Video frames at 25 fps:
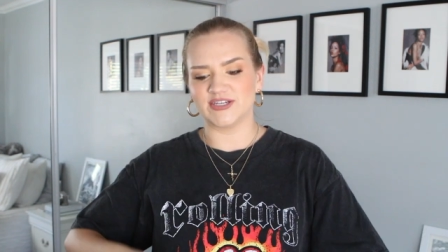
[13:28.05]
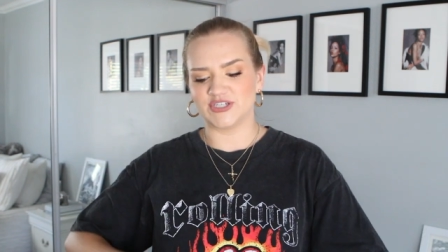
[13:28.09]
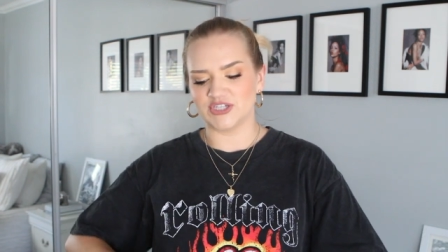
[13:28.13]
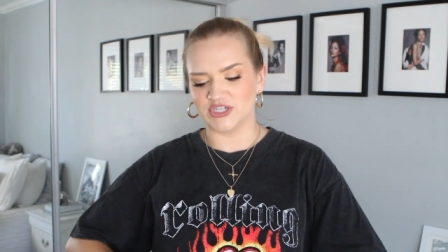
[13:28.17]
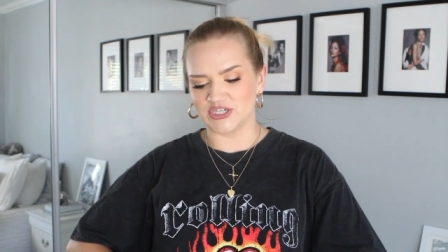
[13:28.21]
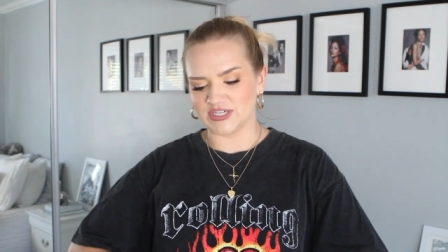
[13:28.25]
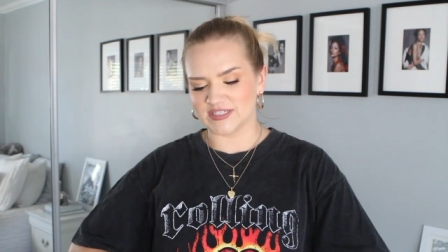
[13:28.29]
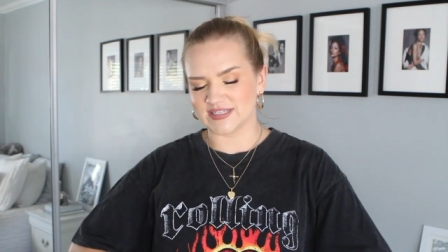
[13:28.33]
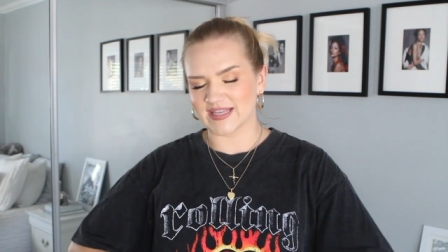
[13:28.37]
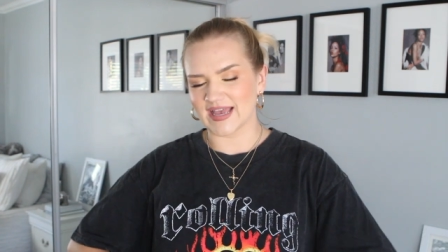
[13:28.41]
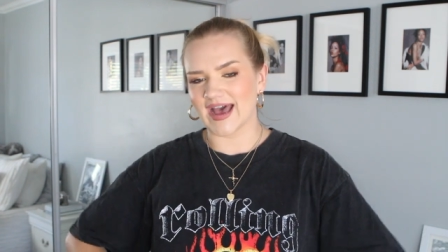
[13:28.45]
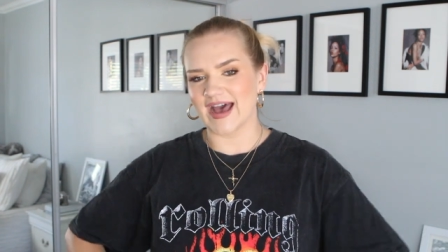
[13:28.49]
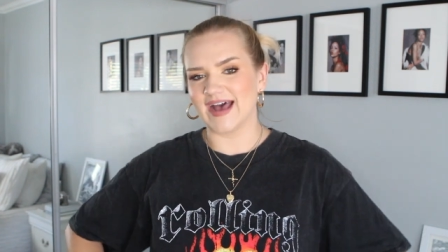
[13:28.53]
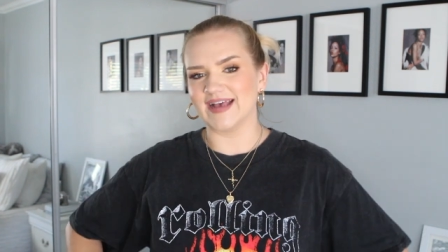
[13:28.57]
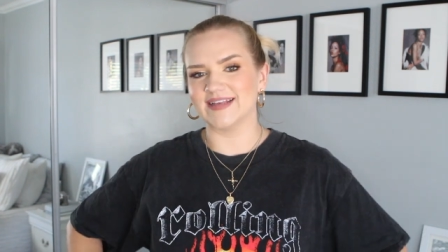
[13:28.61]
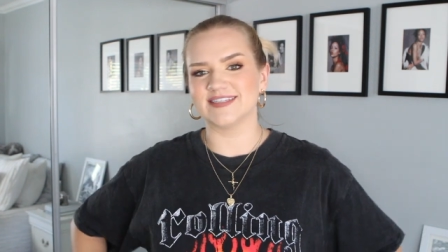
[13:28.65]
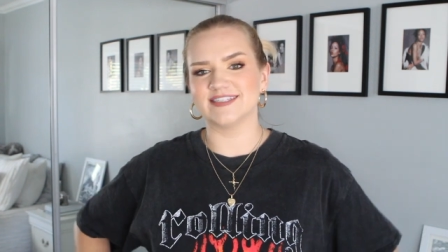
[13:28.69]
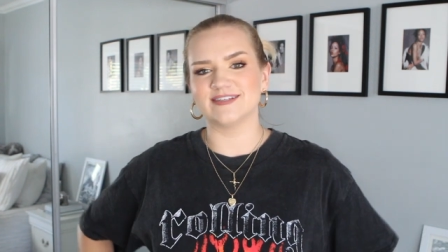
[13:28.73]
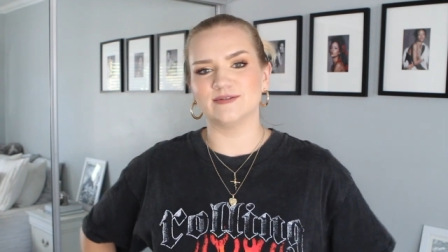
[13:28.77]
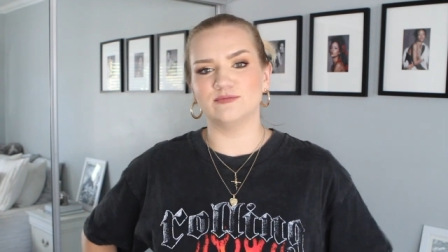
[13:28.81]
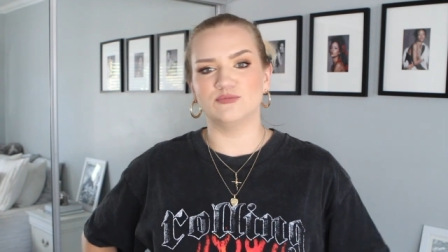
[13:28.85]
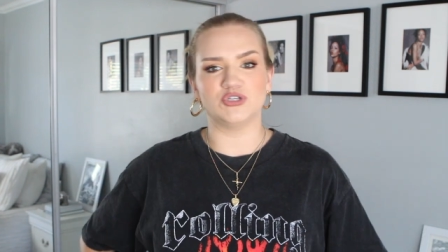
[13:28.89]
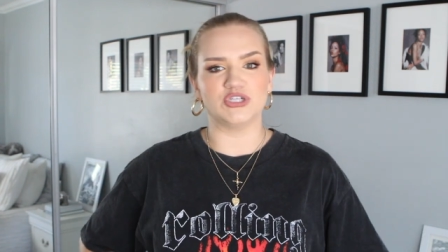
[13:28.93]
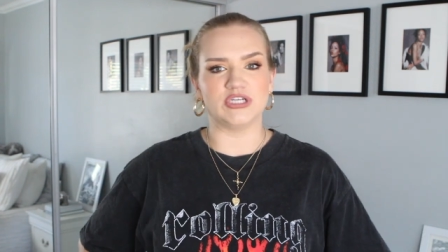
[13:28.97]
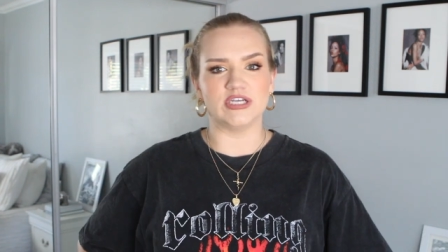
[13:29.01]
She just has
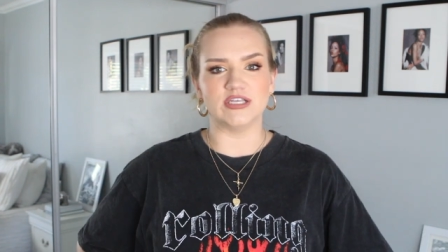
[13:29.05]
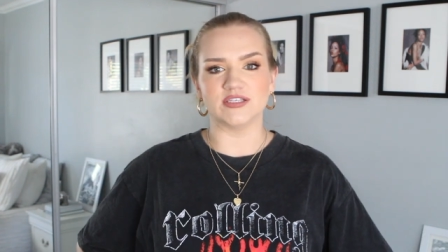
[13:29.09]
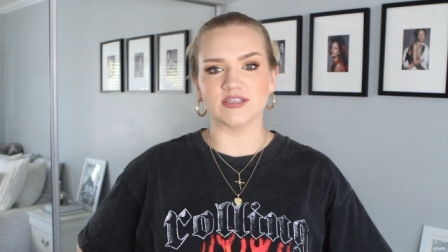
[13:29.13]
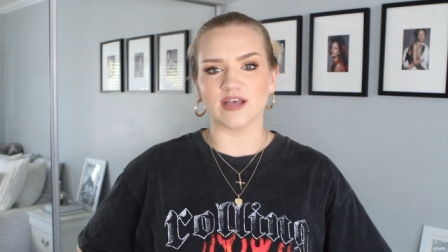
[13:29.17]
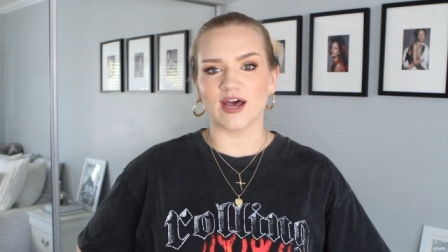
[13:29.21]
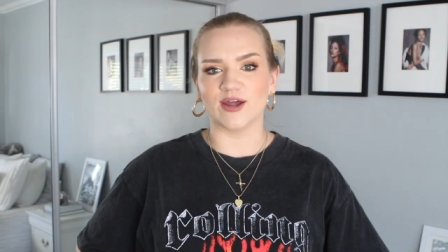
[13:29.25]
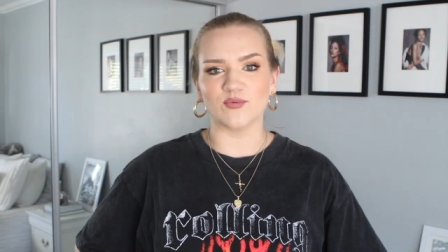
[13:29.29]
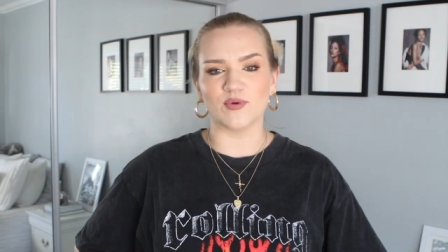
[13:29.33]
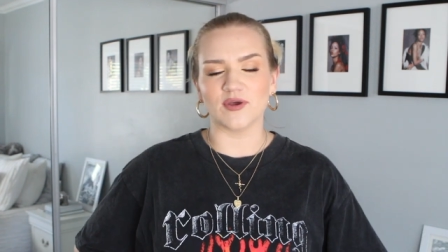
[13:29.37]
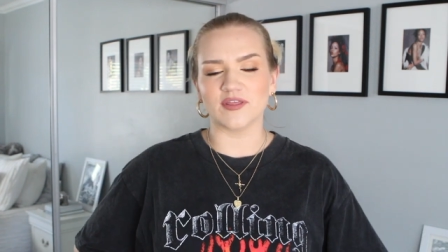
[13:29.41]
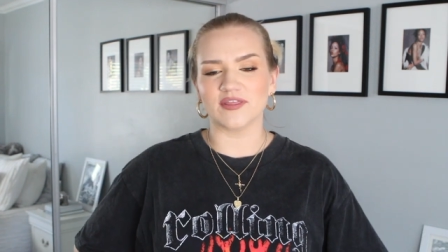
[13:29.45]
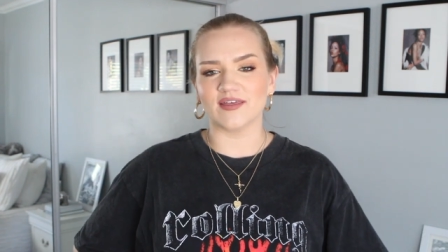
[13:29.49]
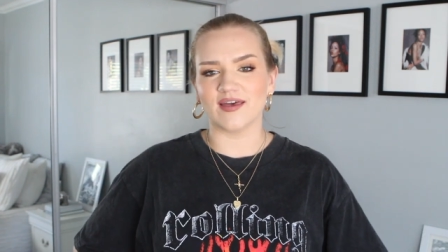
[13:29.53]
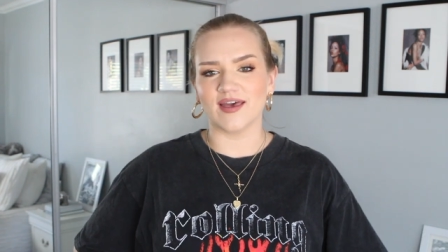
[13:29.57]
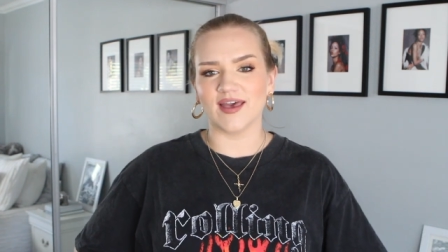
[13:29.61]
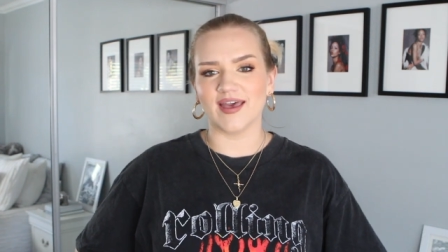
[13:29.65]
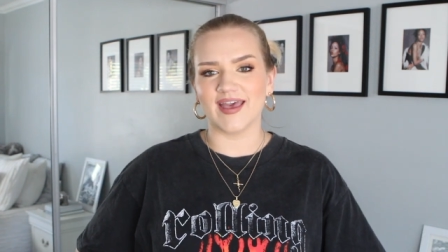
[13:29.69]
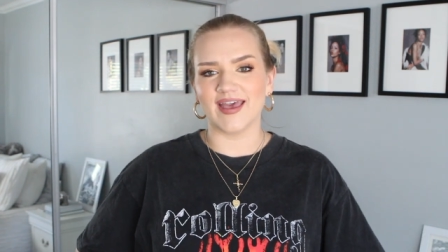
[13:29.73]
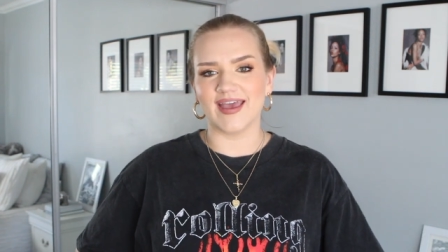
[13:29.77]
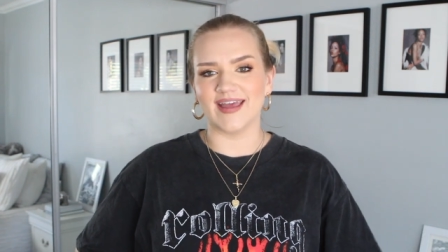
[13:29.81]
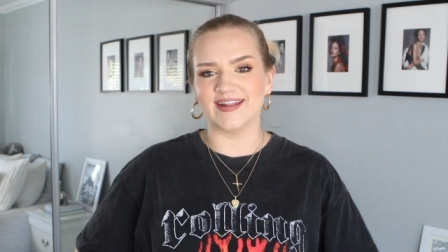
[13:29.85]
some jeans on with it